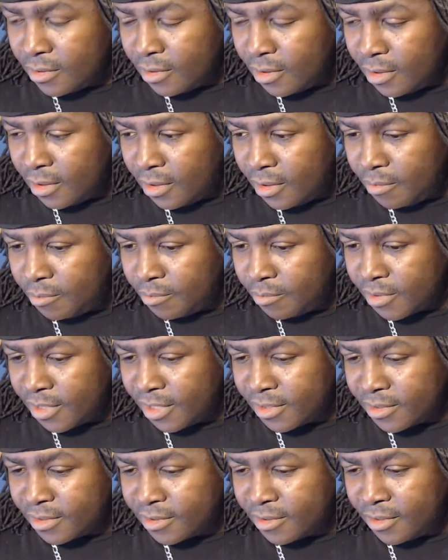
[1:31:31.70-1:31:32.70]

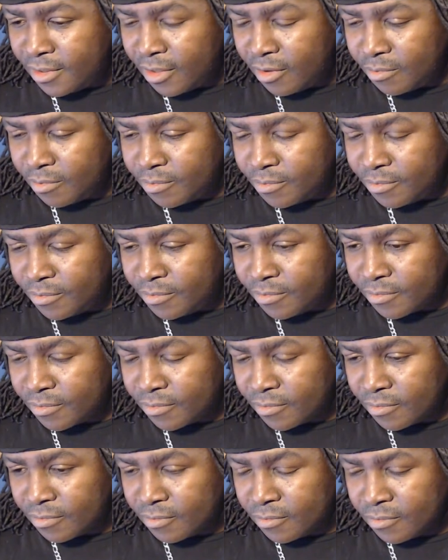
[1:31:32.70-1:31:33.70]
Because, um, you know,
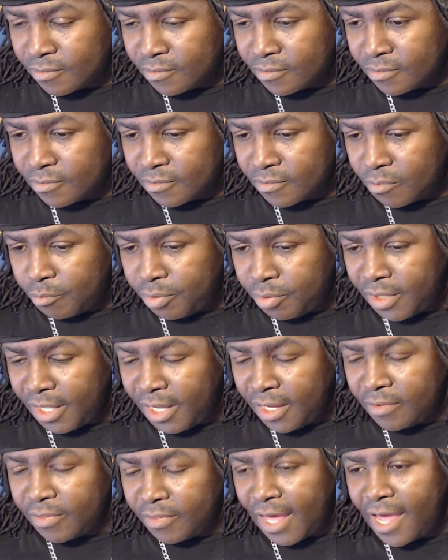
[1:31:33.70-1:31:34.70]

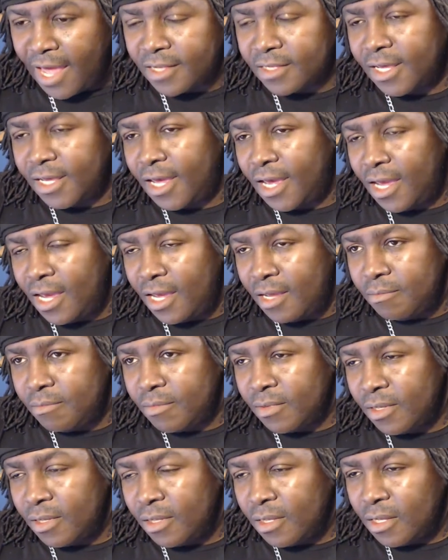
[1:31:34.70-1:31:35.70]
playing that
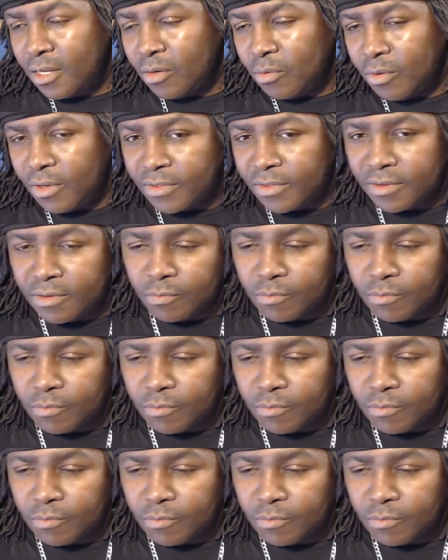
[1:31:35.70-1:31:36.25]
game with